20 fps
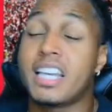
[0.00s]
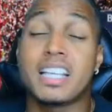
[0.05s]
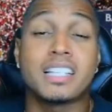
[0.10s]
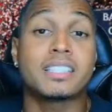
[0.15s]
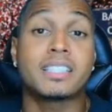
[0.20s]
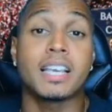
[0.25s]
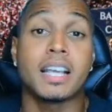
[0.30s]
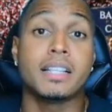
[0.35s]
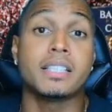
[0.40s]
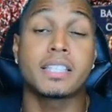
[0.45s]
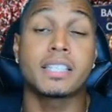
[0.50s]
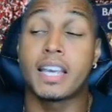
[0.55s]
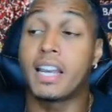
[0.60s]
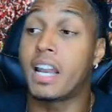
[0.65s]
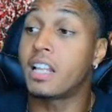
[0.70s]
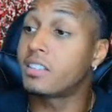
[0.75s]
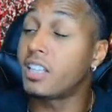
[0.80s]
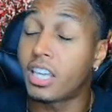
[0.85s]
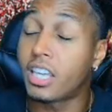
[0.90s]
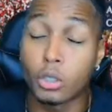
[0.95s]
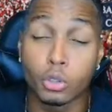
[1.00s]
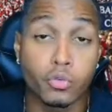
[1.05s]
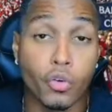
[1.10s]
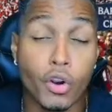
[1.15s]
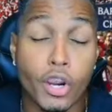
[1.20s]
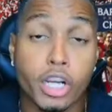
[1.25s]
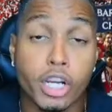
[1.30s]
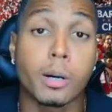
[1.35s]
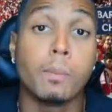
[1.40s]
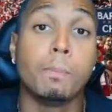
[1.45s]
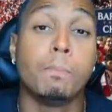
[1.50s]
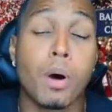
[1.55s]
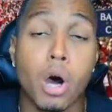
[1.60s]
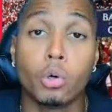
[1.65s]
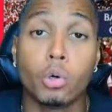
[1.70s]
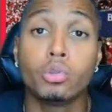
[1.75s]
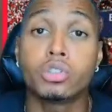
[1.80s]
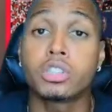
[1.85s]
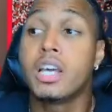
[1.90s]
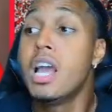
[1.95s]
is 10 10. I think he was very
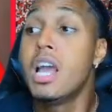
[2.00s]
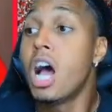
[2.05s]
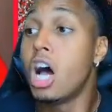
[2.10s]
composed.